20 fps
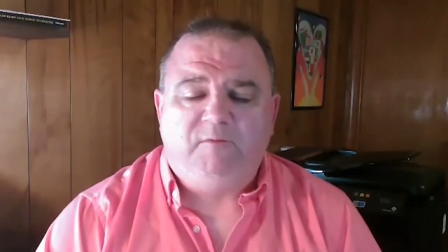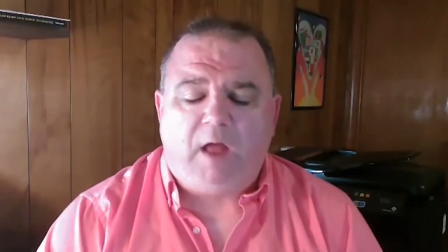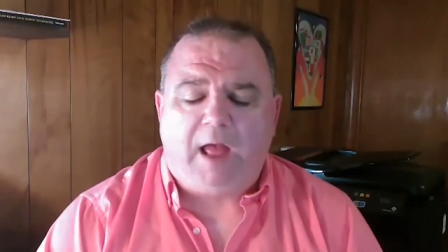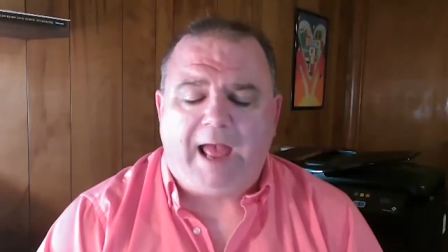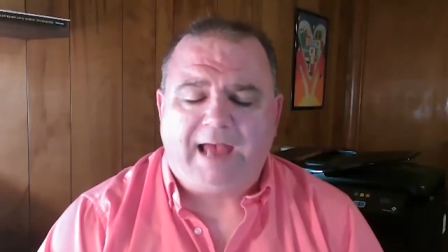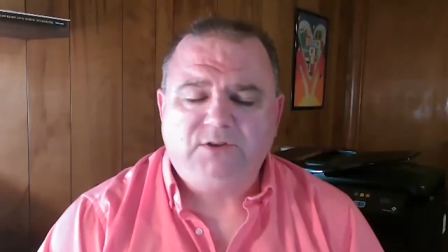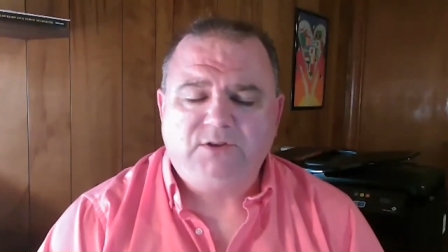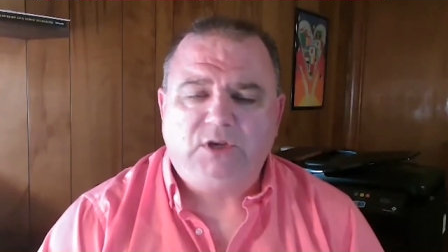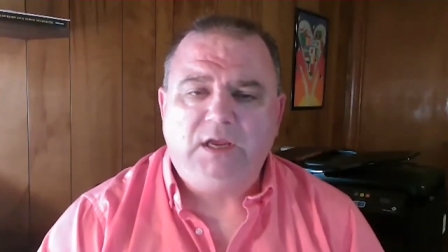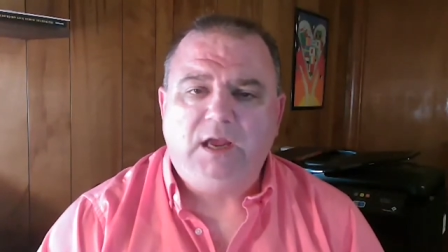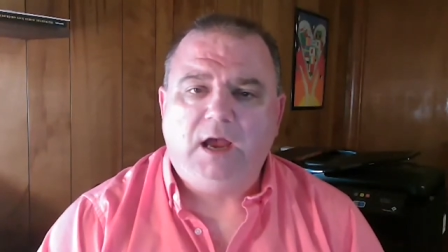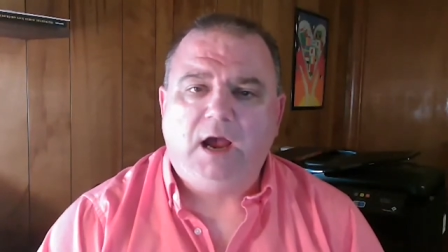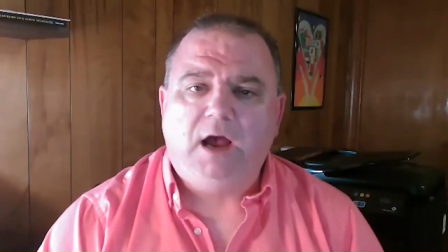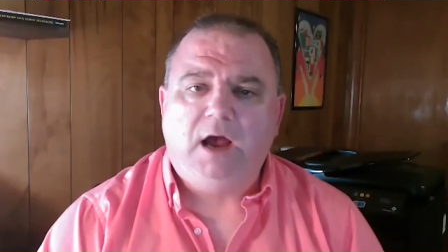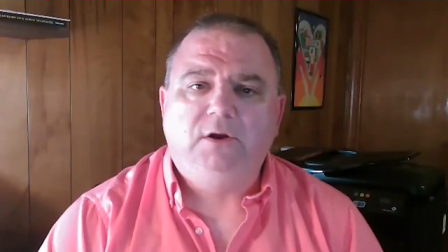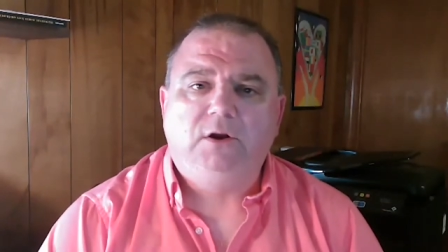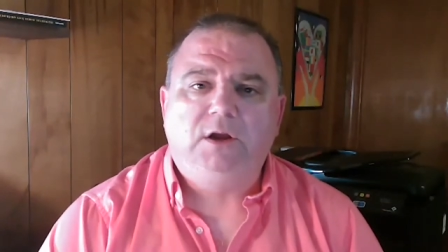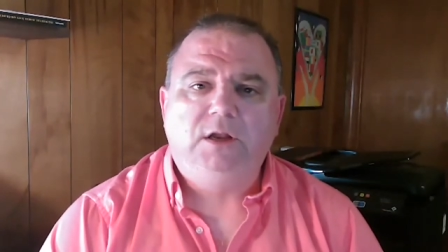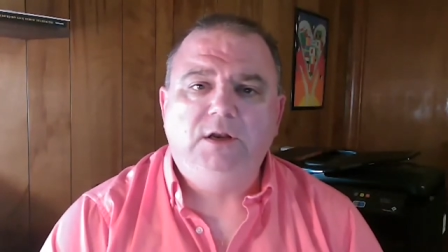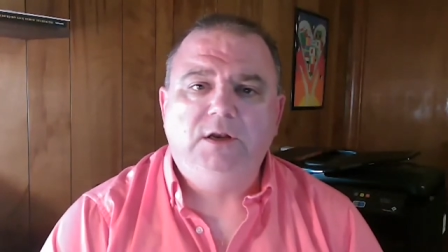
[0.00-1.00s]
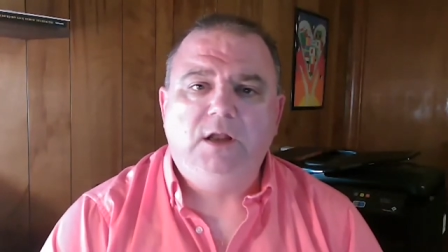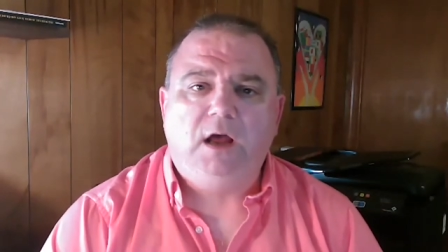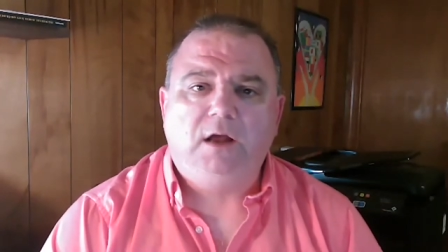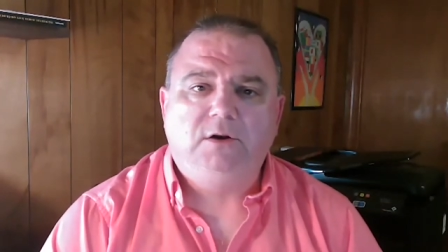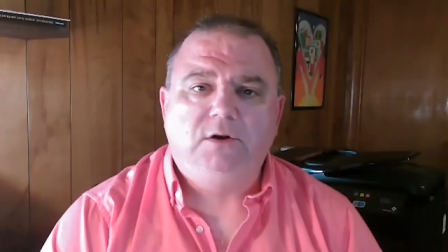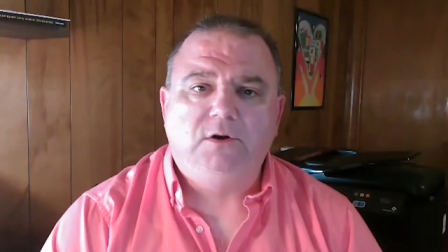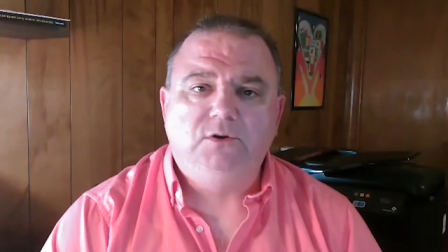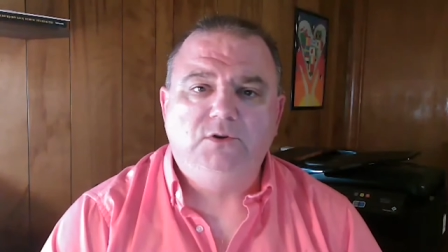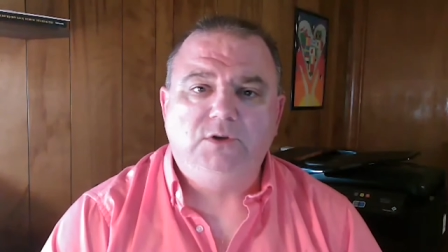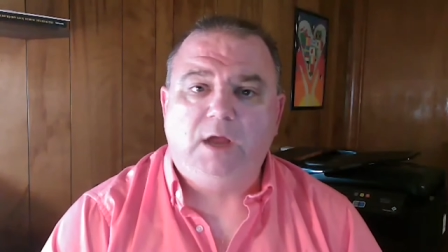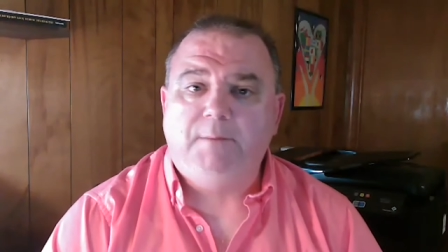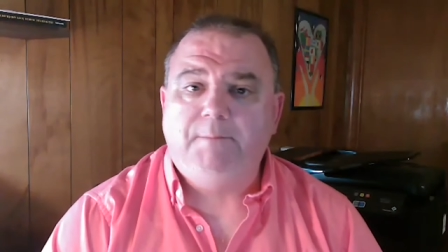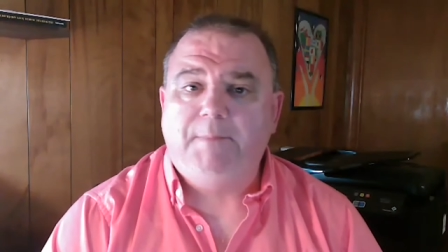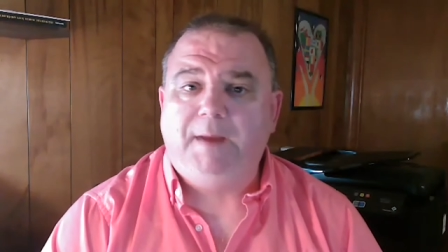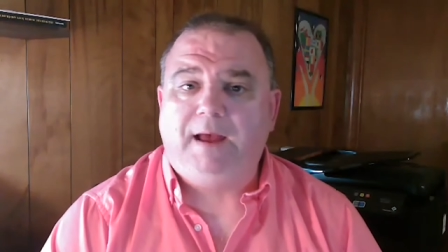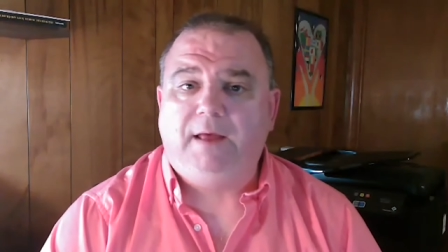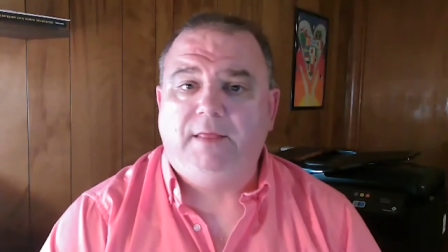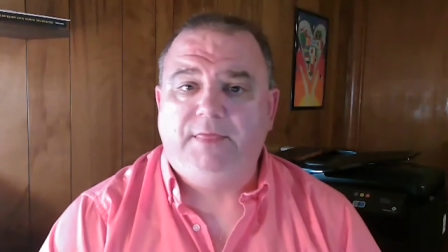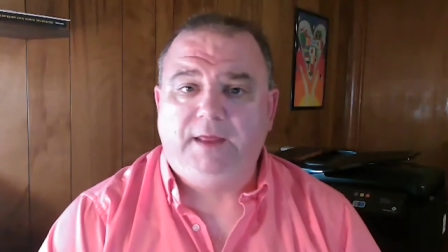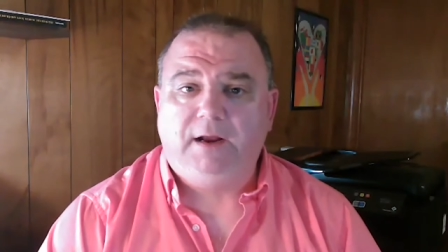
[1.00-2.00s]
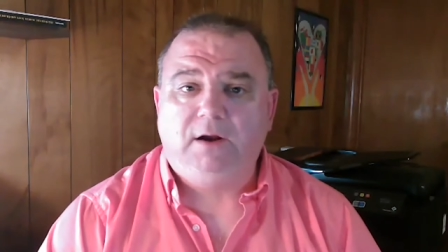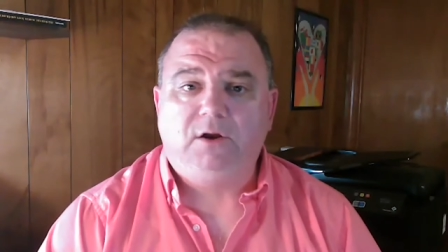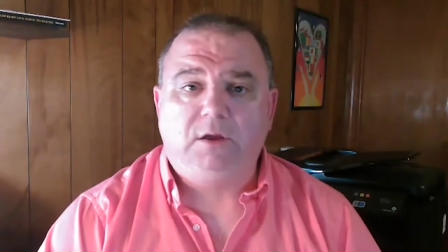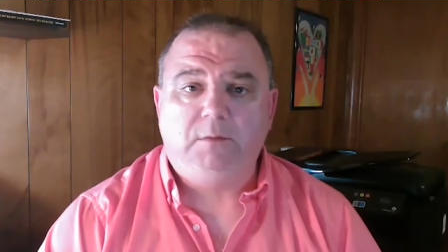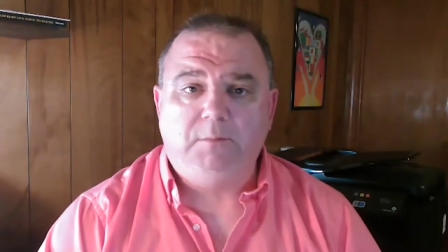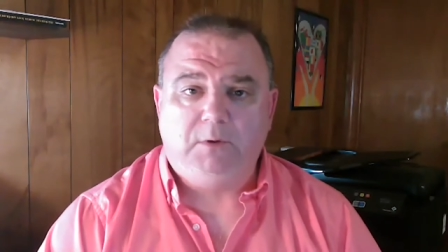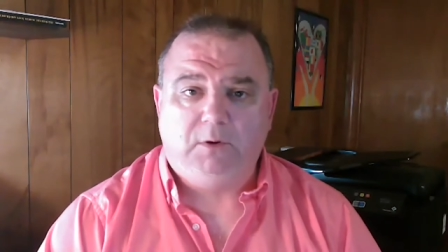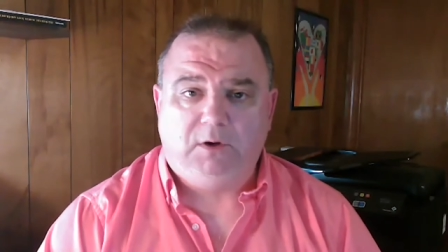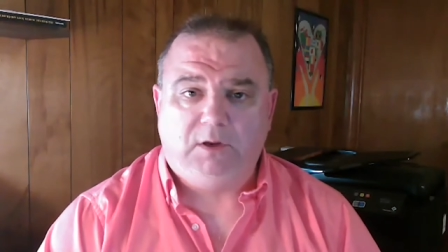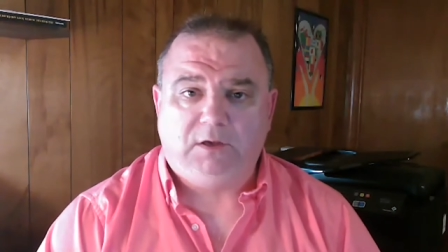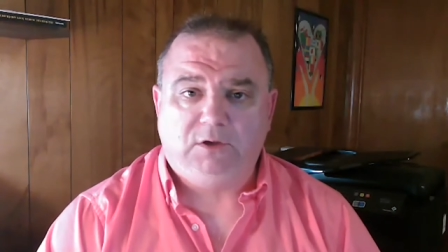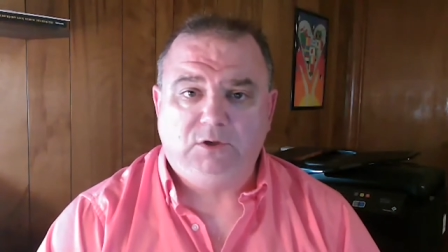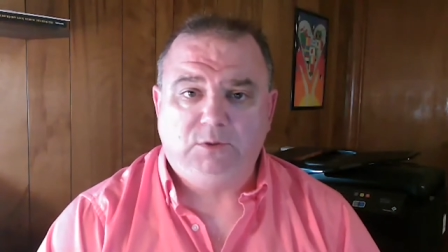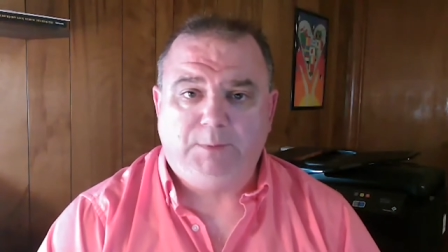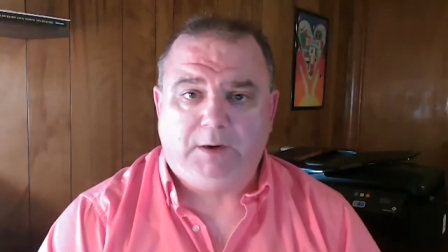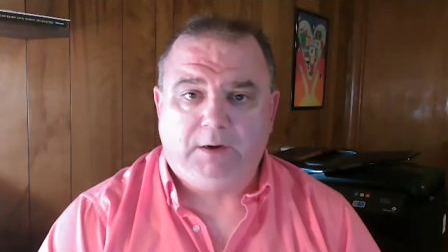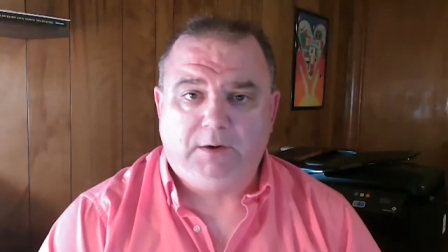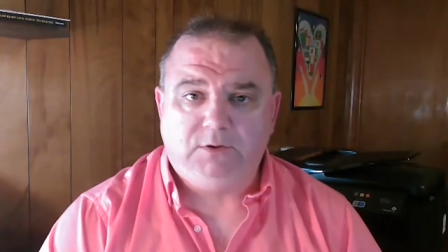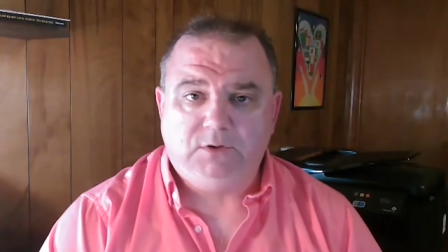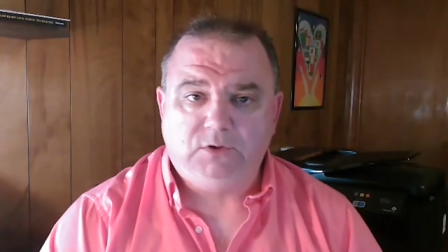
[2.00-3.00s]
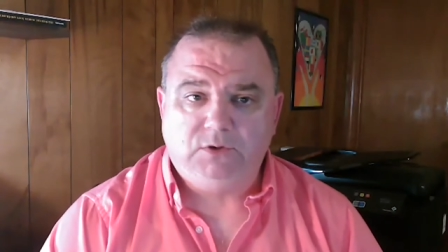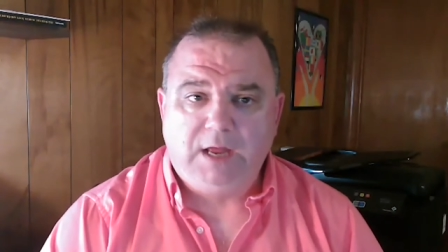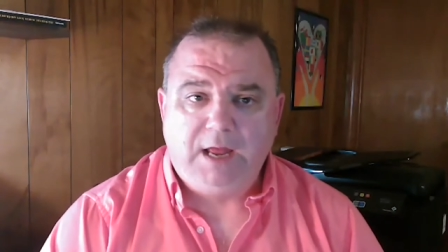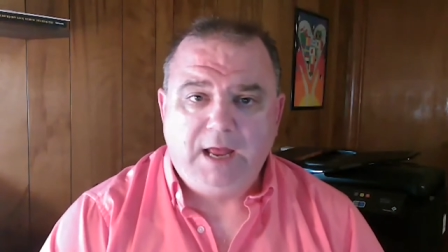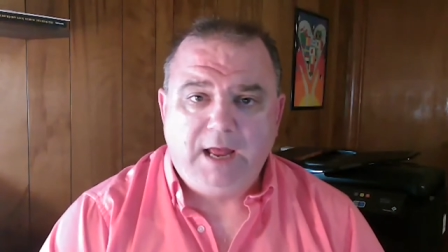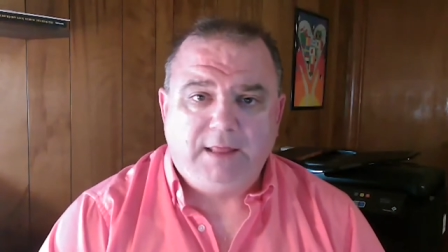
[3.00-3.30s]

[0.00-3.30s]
asking other conductors about their community experiences.